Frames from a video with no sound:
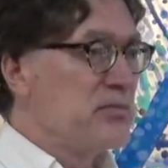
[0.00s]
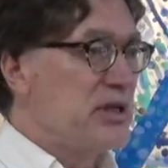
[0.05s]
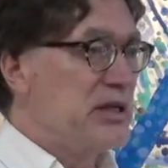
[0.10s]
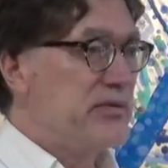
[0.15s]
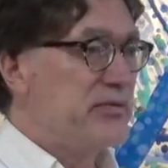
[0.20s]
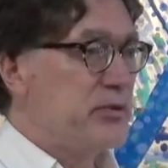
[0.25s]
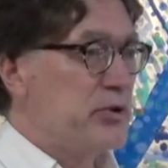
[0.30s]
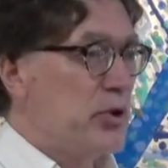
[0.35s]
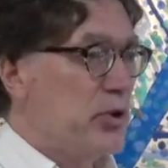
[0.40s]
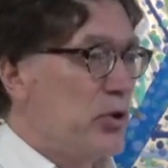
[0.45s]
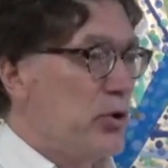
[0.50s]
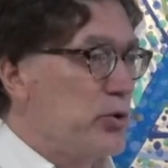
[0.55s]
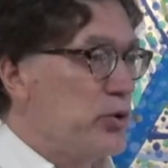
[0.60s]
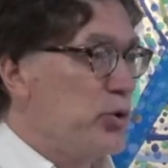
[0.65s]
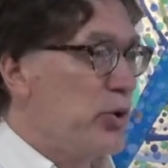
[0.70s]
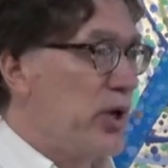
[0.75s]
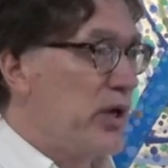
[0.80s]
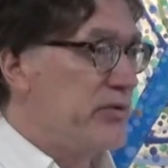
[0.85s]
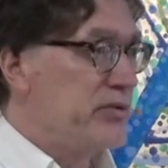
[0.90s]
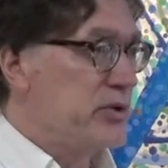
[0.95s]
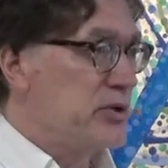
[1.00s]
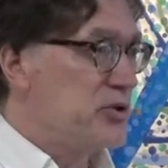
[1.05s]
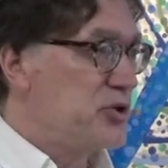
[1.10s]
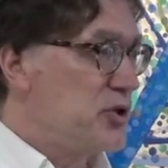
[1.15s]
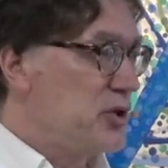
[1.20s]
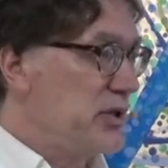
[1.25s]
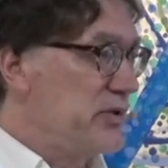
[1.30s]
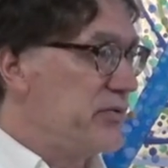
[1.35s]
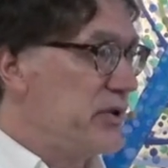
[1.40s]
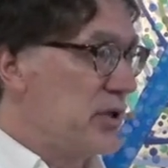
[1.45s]
even though you haven't
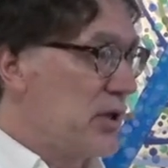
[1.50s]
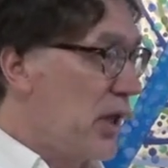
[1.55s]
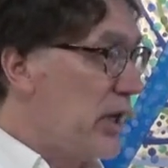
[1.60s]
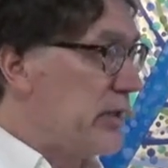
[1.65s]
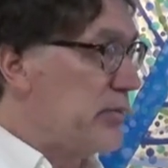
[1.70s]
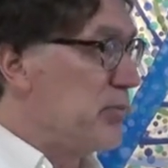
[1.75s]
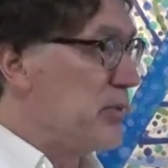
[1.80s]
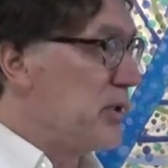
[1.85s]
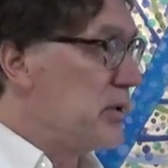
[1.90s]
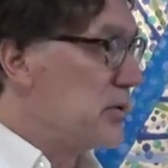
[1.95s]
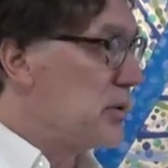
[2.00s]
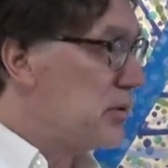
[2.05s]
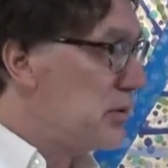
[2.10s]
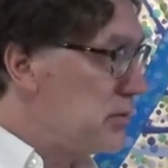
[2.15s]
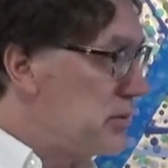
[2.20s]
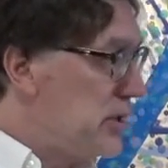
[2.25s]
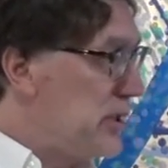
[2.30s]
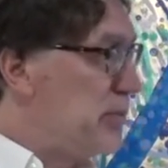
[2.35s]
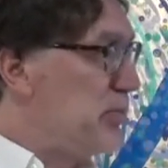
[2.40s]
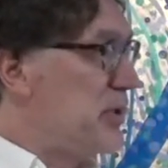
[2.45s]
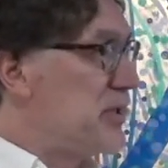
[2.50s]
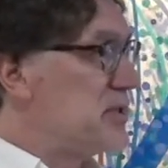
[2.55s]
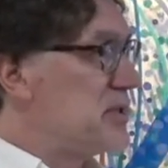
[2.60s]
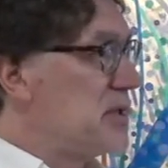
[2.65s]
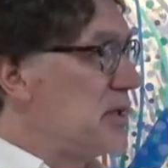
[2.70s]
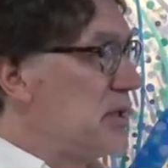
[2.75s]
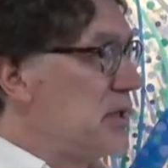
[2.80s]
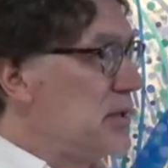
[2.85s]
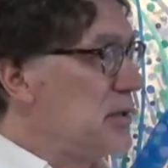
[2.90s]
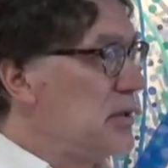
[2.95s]
achieved enlightenment, deep
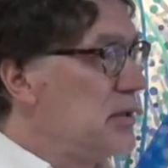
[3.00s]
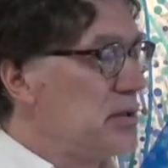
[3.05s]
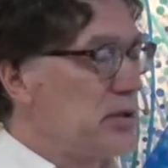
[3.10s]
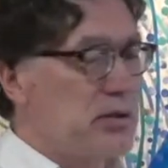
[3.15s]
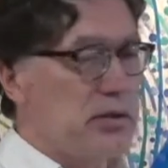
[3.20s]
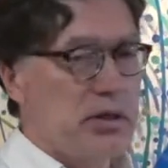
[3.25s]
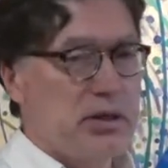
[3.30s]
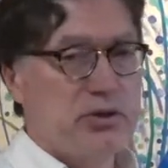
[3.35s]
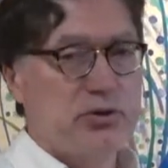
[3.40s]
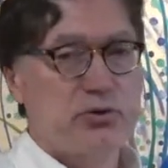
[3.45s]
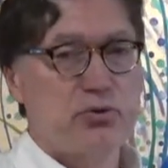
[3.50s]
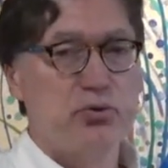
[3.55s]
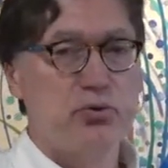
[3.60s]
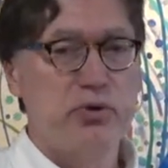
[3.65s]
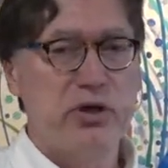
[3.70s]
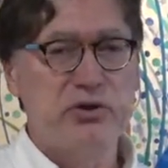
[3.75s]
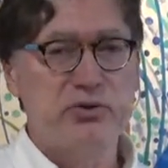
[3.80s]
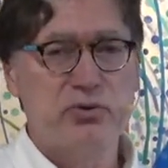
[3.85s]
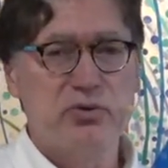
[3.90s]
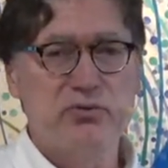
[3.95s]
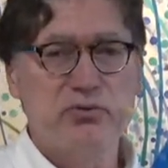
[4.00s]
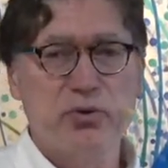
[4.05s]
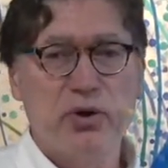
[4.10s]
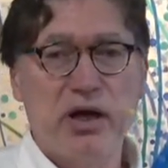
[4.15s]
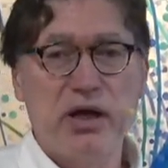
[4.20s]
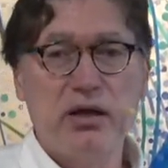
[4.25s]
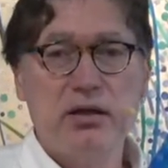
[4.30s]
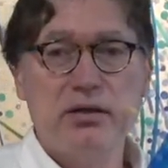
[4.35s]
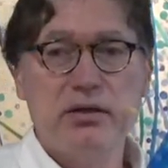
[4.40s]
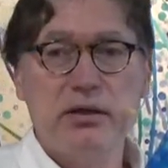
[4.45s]
insight into the true nature of
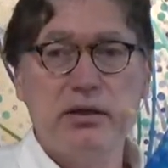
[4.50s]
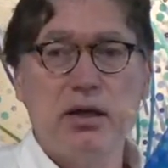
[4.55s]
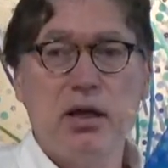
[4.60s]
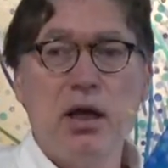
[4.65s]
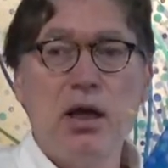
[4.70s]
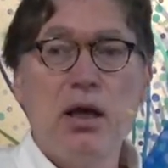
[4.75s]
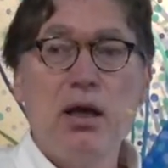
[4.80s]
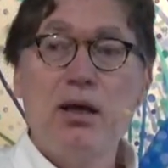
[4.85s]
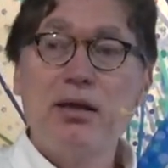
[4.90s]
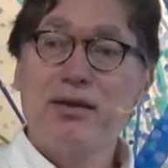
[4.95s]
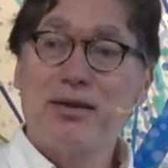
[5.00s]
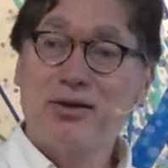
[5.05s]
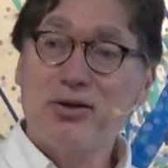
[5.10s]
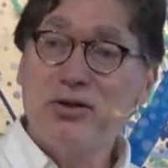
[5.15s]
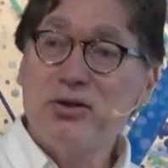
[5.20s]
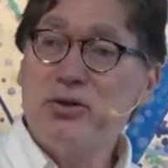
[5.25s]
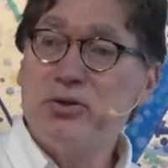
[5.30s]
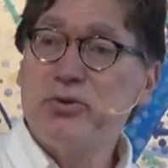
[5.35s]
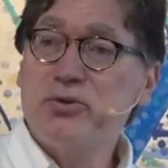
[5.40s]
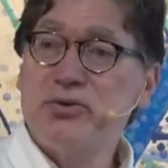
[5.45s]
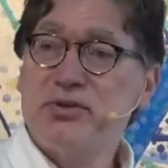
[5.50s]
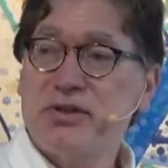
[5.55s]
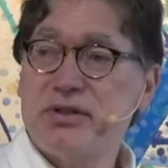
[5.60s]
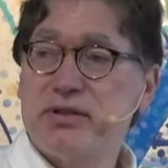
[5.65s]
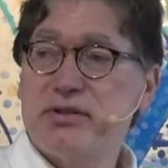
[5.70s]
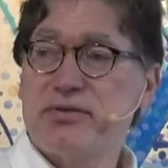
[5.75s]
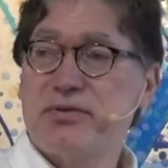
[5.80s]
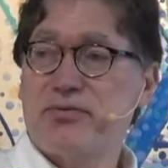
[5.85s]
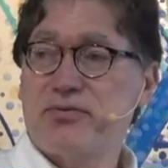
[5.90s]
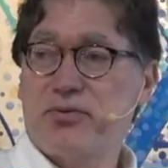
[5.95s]
reality, the good news
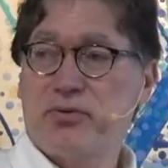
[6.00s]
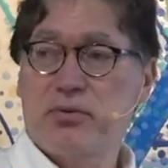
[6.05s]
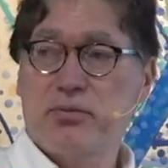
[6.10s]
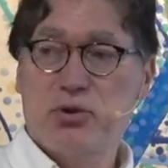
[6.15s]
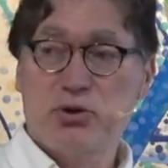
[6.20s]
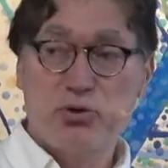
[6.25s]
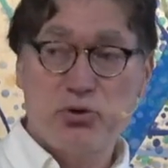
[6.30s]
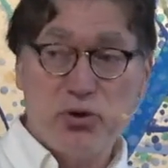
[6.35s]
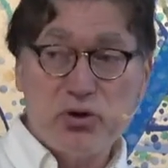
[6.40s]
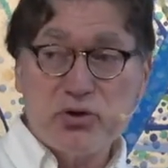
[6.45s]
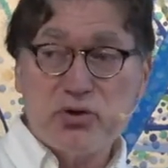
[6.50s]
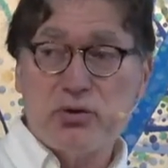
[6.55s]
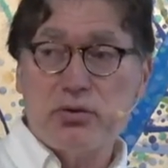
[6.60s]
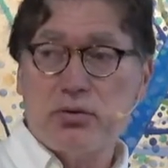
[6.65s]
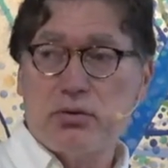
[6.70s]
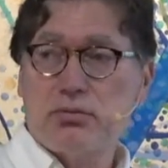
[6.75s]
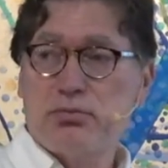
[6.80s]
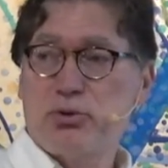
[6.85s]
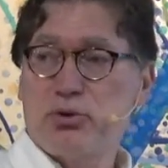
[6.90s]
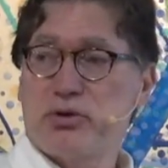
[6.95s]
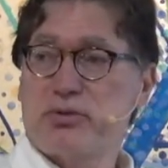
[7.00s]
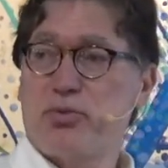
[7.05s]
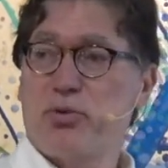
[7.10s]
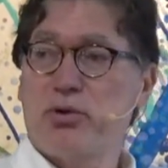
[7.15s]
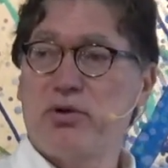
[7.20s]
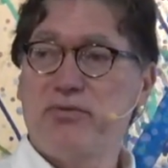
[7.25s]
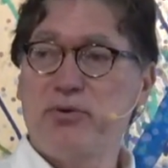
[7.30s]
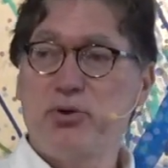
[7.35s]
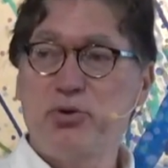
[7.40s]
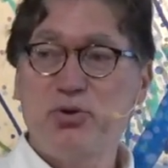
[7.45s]
is, from a traditional Buddhist
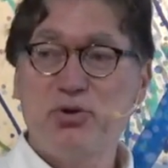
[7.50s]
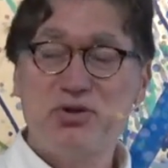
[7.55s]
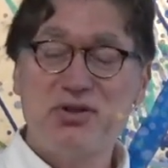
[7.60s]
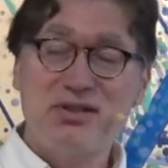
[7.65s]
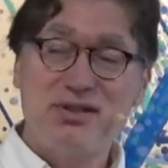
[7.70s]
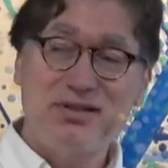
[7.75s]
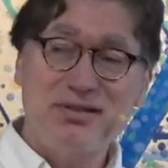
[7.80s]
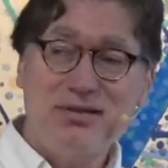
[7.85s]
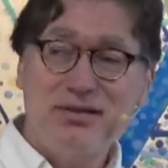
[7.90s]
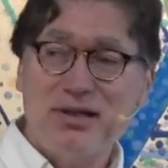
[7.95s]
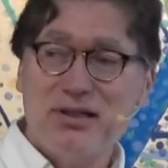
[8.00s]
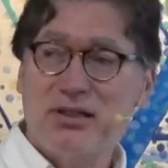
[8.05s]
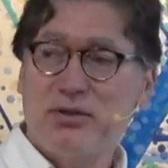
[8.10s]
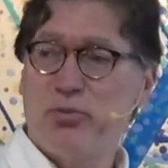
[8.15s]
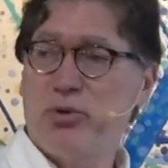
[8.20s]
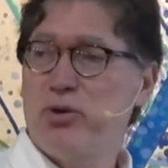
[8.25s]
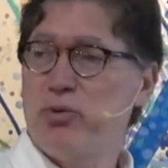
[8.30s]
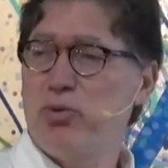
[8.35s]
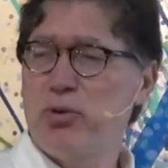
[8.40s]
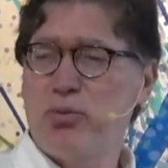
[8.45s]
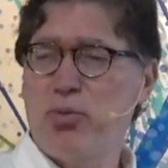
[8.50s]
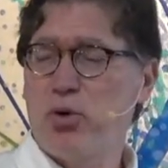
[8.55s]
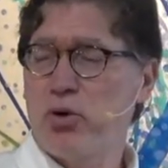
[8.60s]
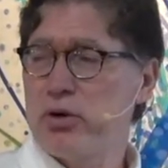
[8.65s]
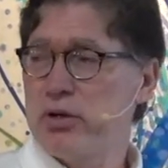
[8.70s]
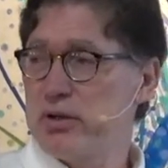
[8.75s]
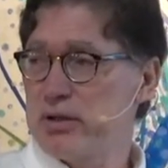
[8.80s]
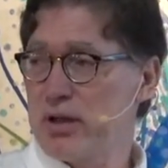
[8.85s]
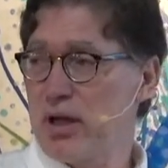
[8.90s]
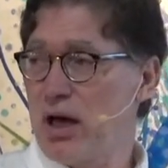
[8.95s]
point of view, you still get to be
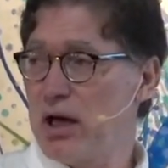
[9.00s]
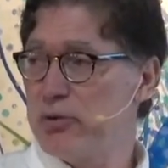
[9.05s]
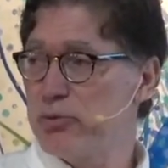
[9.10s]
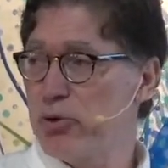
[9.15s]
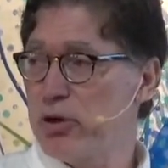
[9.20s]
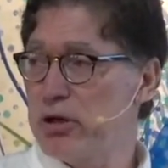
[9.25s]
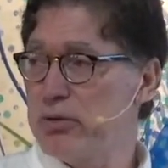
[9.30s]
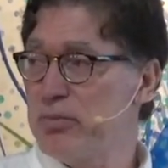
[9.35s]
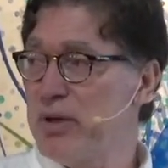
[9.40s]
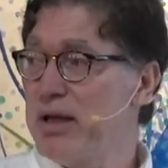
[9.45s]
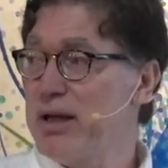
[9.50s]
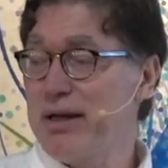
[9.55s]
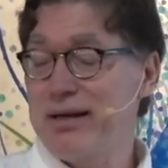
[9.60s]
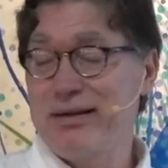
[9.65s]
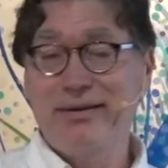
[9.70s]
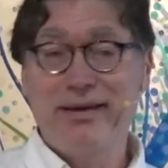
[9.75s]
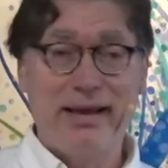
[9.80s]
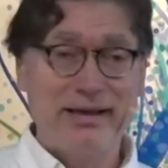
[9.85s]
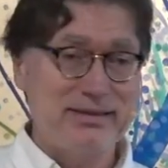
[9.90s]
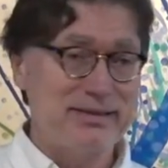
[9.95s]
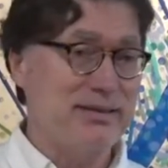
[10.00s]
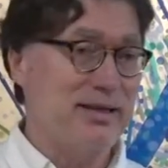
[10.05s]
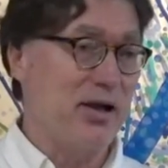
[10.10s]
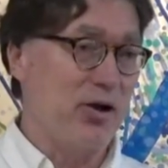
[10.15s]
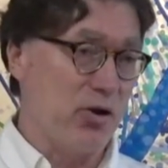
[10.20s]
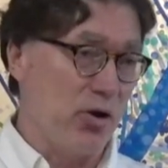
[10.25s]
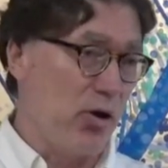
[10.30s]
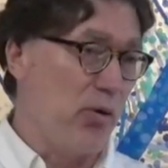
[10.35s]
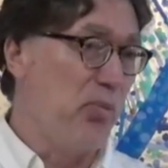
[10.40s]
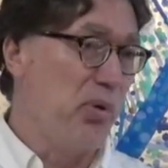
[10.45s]
reborn in the God realm, and that's
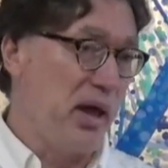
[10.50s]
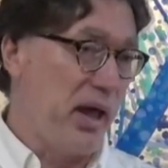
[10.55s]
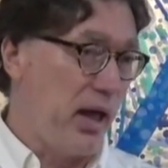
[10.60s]
not all.